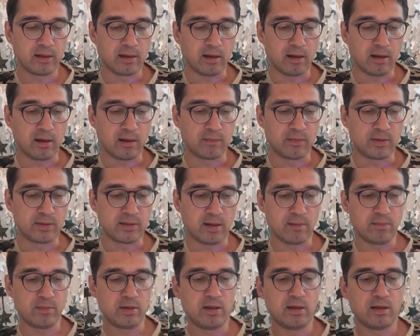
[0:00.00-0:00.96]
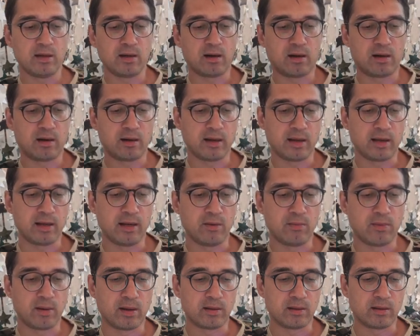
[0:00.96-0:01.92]
Uh, the same D R
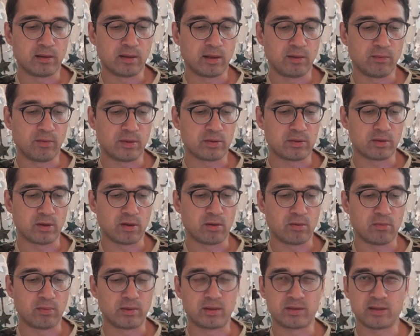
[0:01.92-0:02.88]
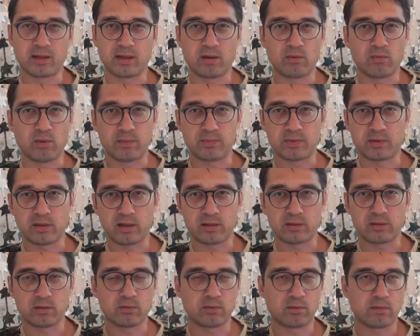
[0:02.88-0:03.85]
eighty-one link we saw with the second
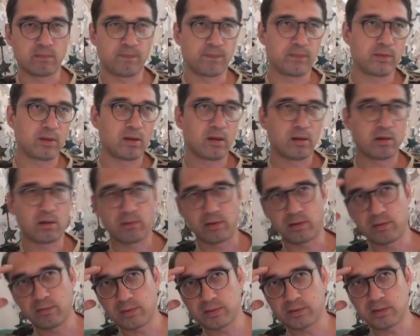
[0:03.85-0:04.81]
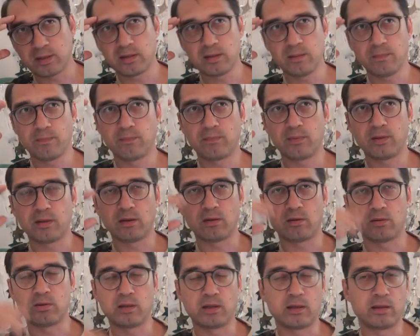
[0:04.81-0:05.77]
website. So now, interestingly, the
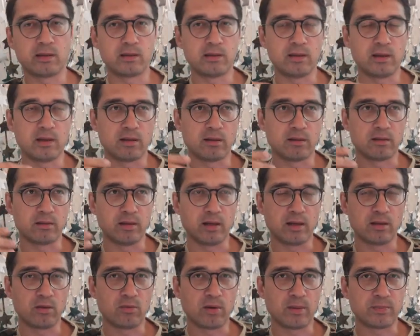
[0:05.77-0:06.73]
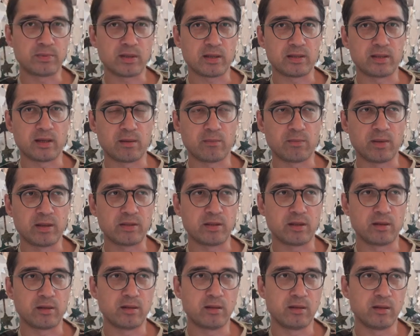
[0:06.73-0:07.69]
the the, the other website that I
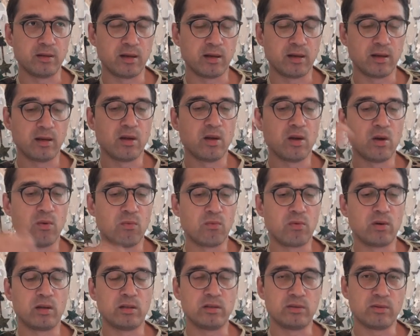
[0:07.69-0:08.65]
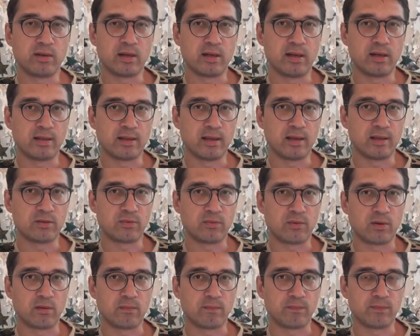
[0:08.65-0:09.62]
mentioned earlier were also getting links
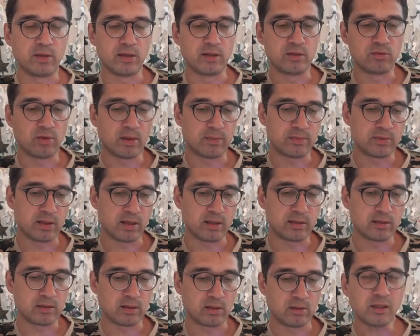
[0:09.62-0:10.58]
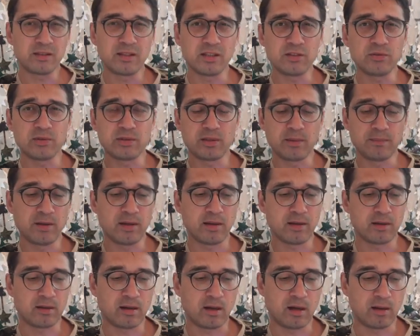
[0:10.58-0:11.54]
from these websites. So this was something
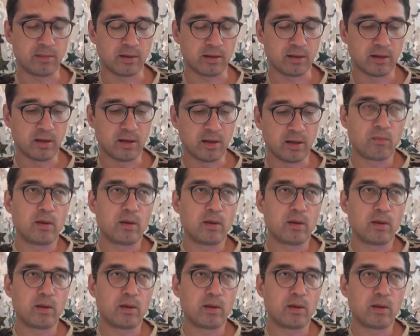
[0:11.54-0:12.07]
in common.